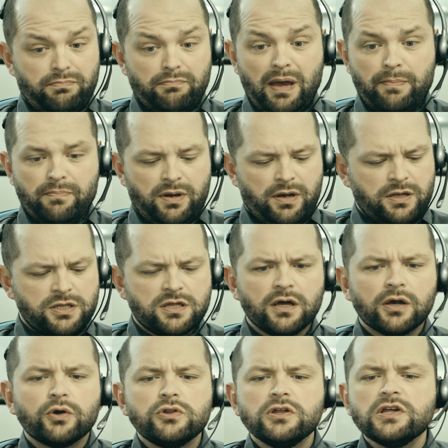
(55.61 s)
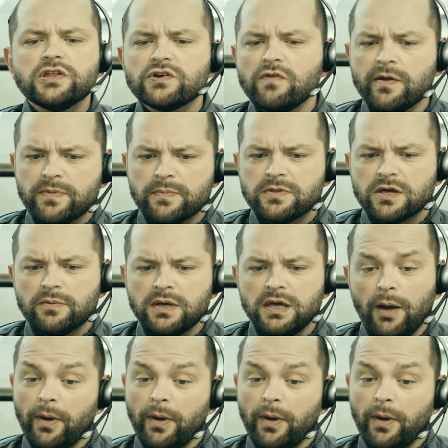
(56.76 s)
member, sir, could you describe them to me?